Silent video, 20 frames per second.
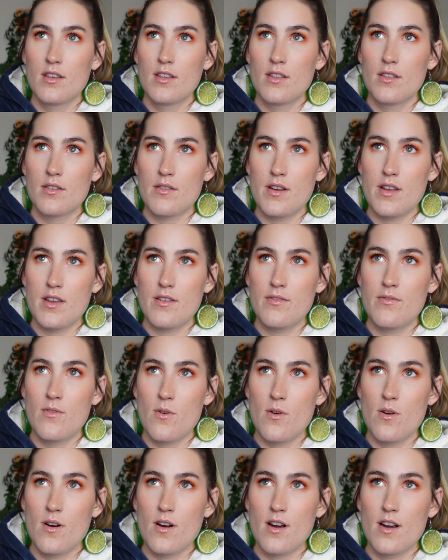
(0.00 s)
three,
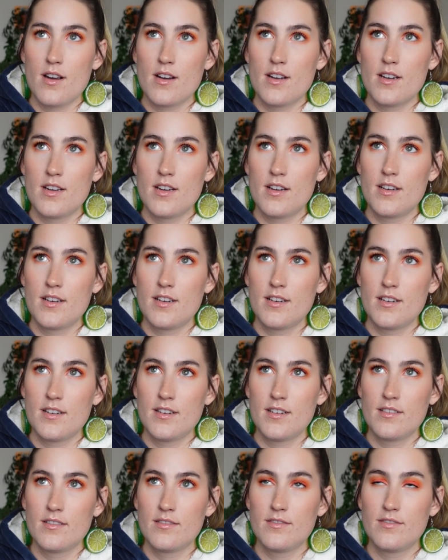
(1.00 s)
four,
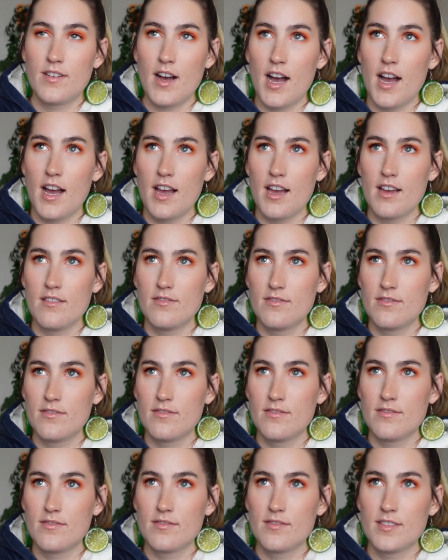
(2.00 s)

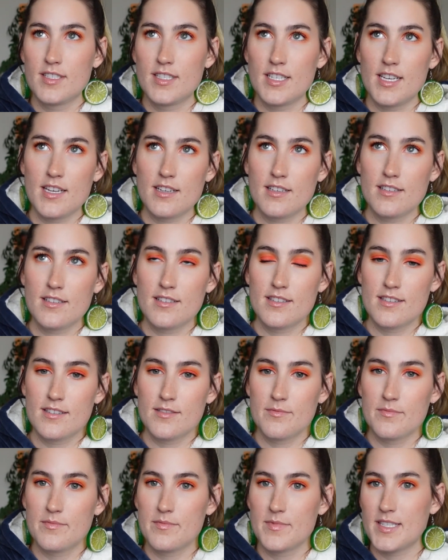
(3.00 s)
five, six,
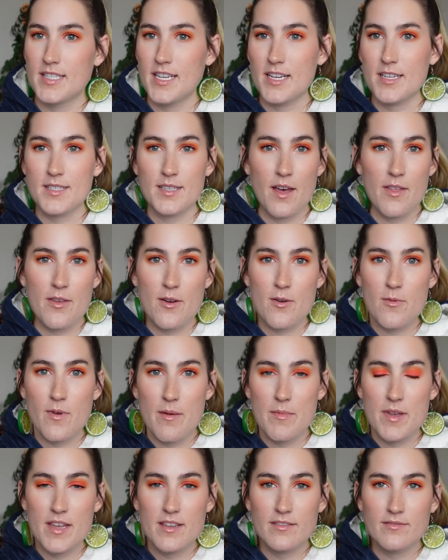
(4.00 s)
six other
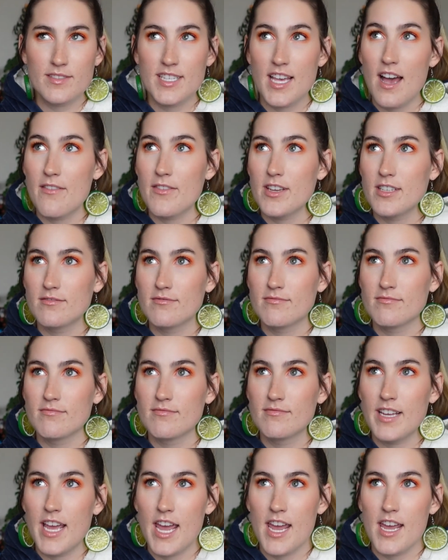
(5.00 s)
women, seven,
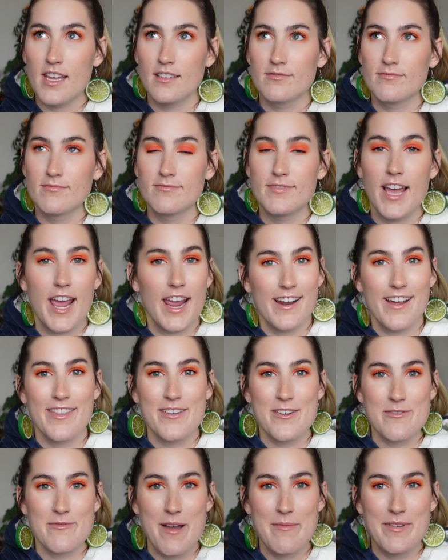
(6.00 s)
eight, eight
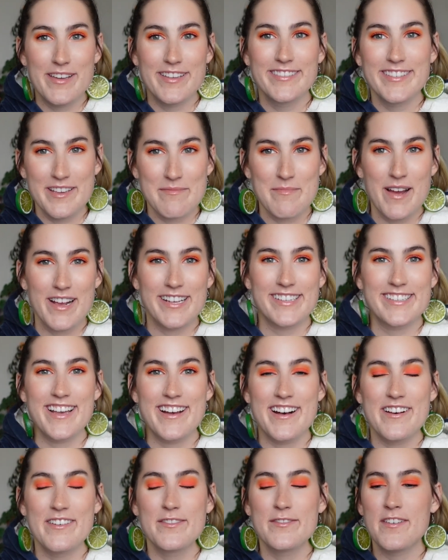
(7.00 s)
other women than
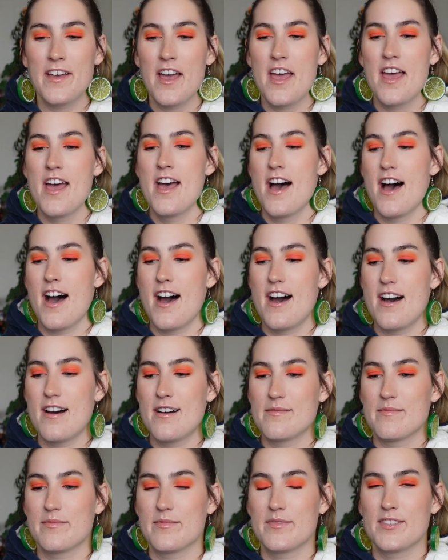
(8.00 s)
myself.
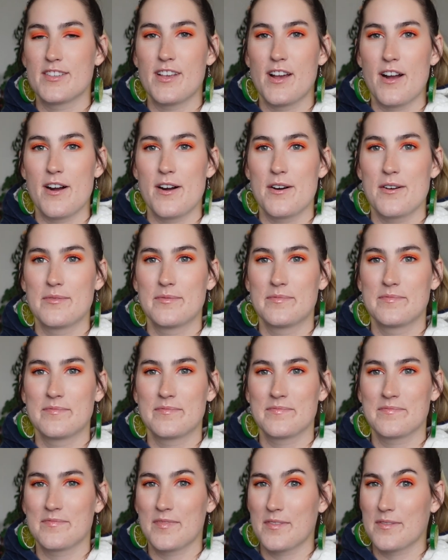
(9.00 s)
Um, so
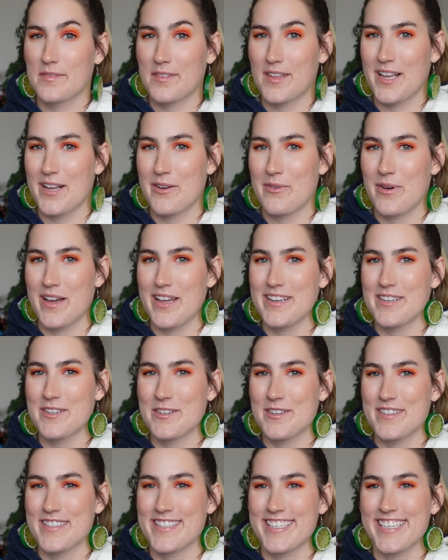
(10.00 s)
quite
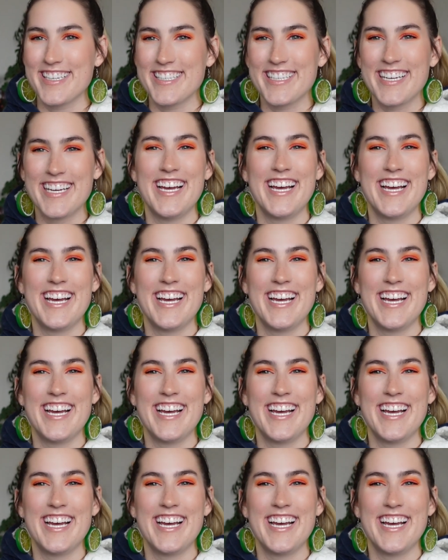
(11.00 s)
interesting.